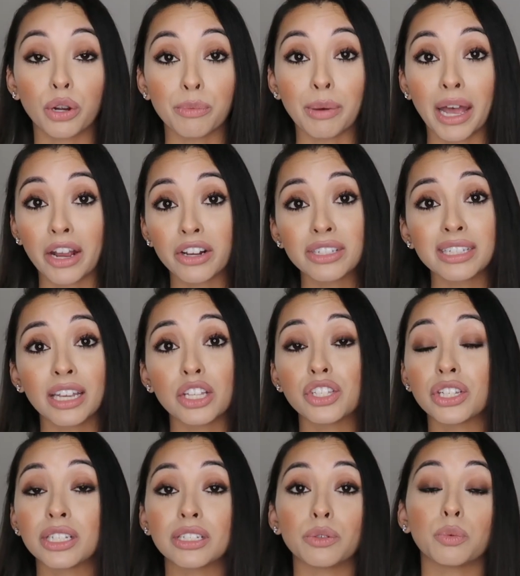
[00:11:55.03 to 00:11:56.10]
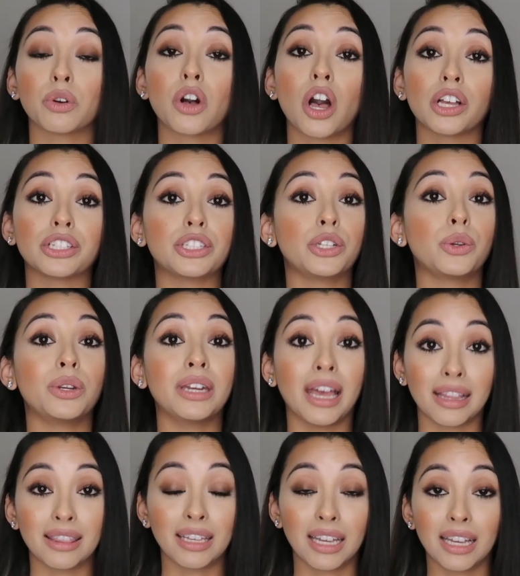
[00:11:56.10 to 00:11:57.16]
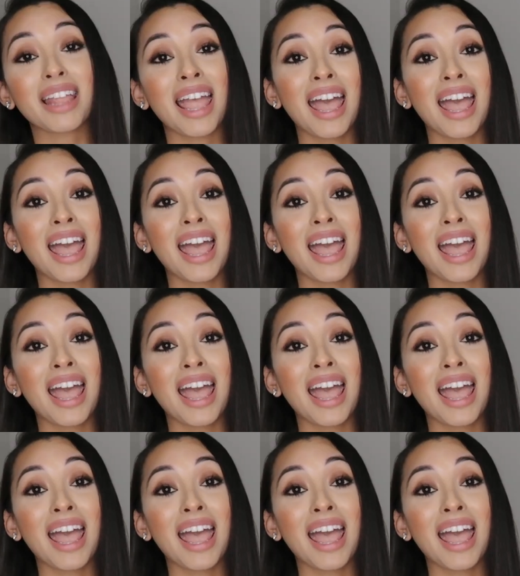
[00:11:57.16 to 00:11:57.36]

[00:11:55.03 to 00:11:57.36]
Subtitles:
a buyer's agent will cost you nothing,